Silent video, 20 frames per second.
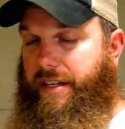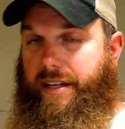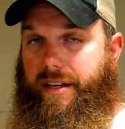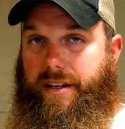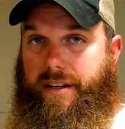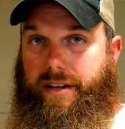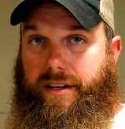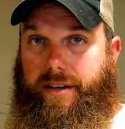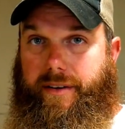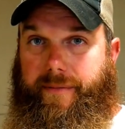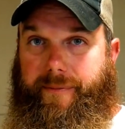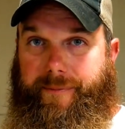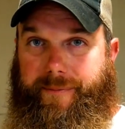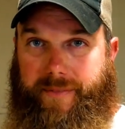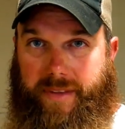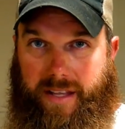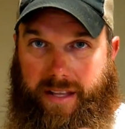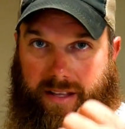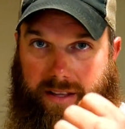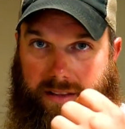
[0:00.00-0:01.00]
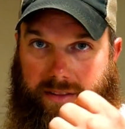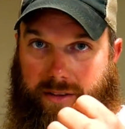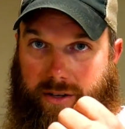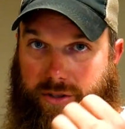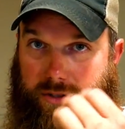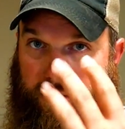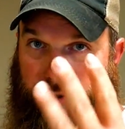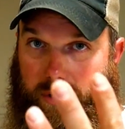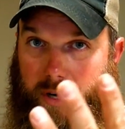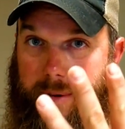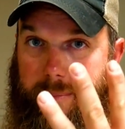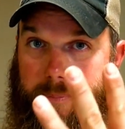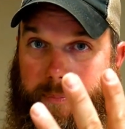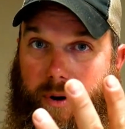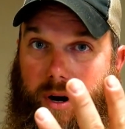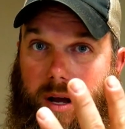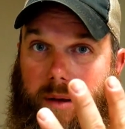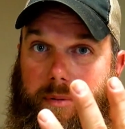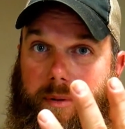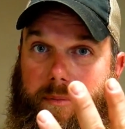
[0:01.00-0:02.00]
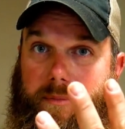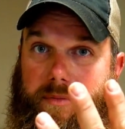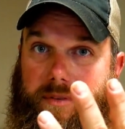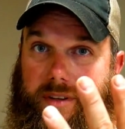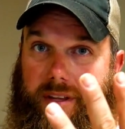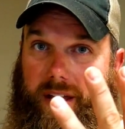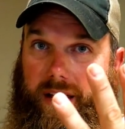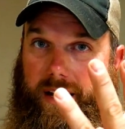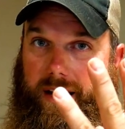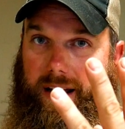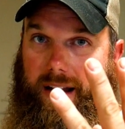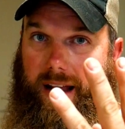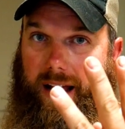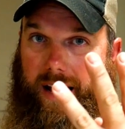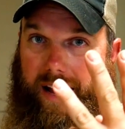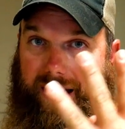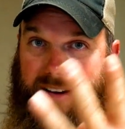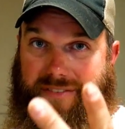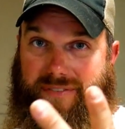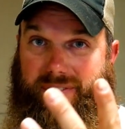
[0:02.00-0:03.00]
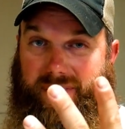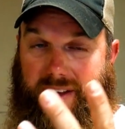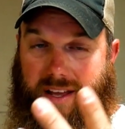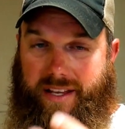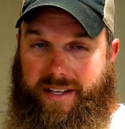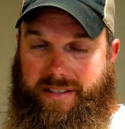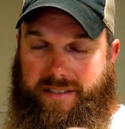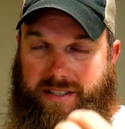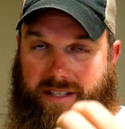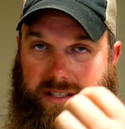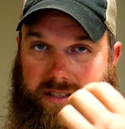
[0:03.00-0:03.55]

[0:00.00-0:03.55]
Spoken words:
There's three problems that I've faced.